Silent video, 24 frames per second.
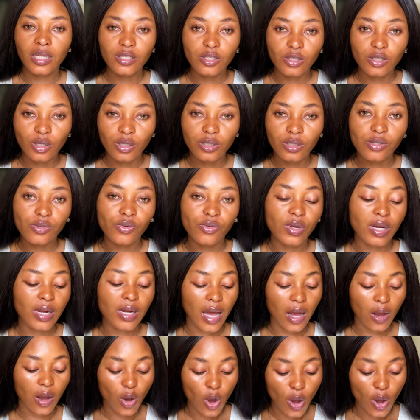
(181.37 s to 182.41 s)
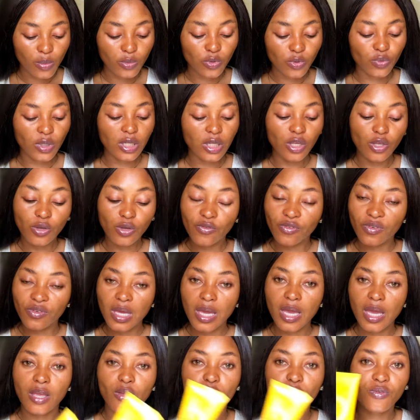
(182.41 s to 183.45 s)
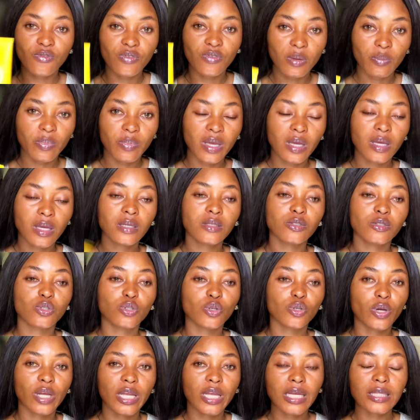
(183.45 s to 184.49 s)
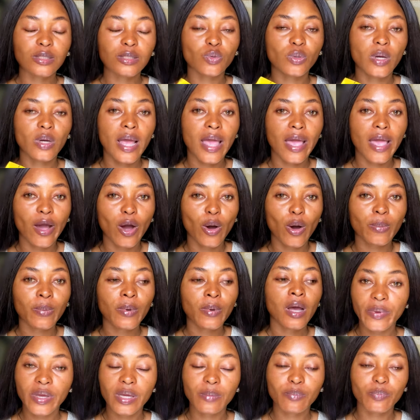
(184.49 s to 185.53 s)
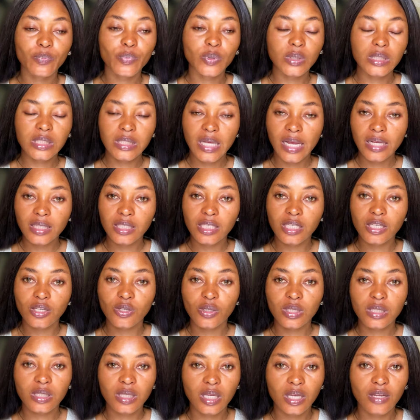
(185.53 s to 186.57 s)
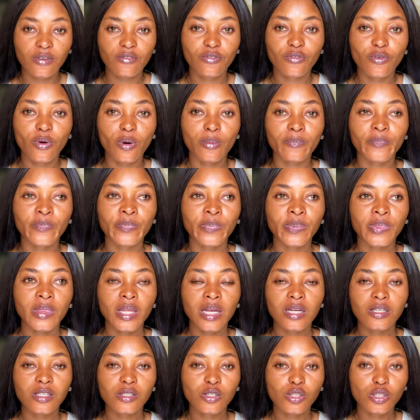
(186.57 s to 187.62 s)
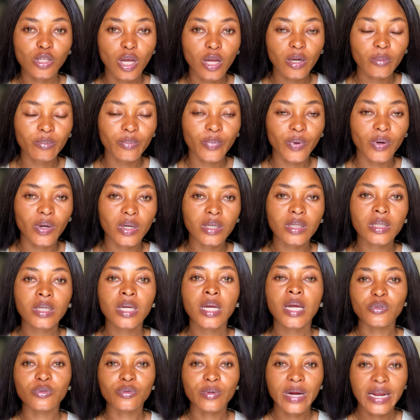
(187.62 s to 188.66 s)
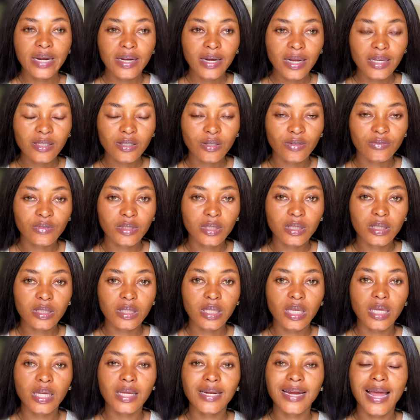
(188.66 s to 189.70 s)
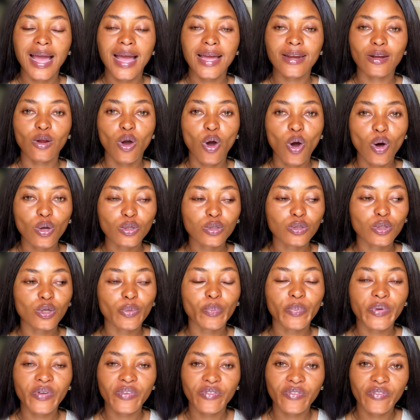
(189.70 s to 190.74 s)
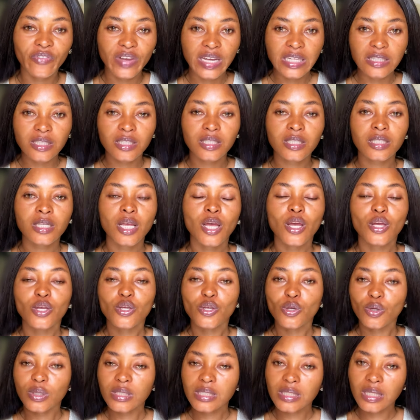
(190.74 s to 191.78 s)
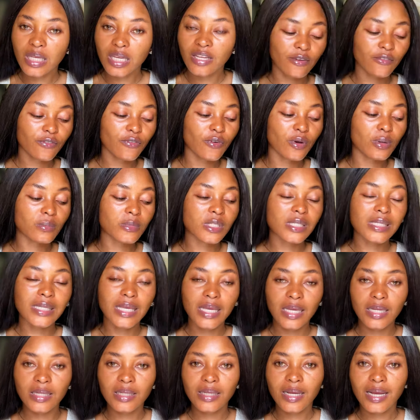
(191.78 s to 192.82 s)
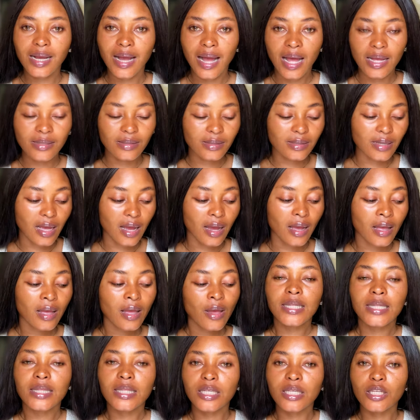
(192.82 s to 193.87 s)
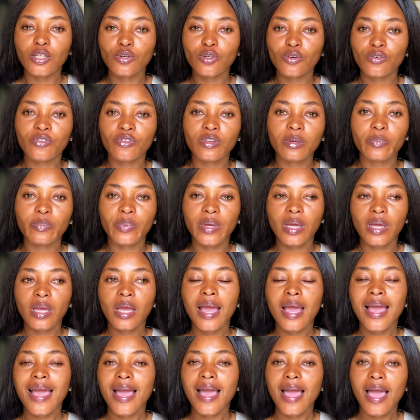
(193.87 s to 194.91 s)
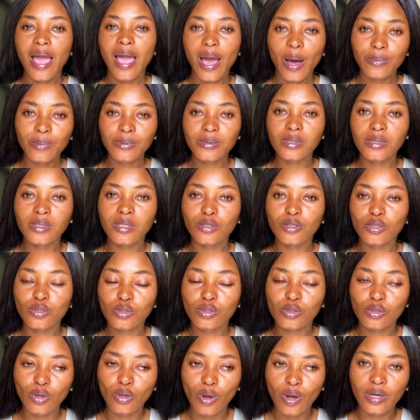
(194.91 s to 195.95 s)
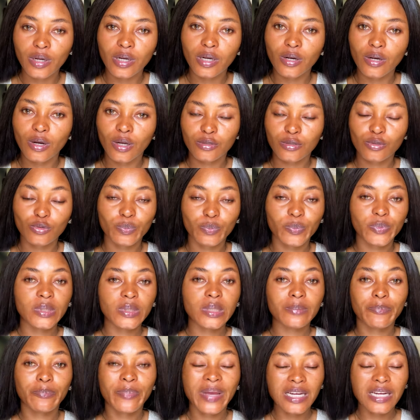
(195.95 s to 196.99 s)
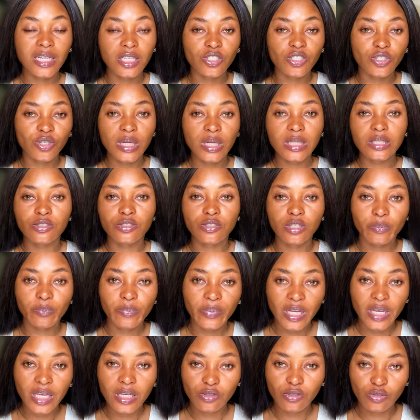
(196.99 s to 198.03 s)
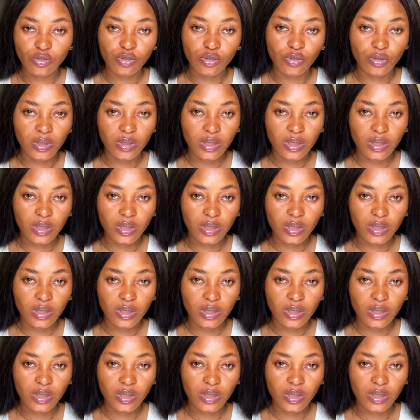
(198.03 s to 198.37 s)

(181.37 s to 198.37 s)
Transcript: sunscreen that comes with UVA, UVB, so it will help in protecting your skin from sunburn, redness of the skin, and also prevent your skin from skin cancer. The UVB helps the sun not to penetrate deep into your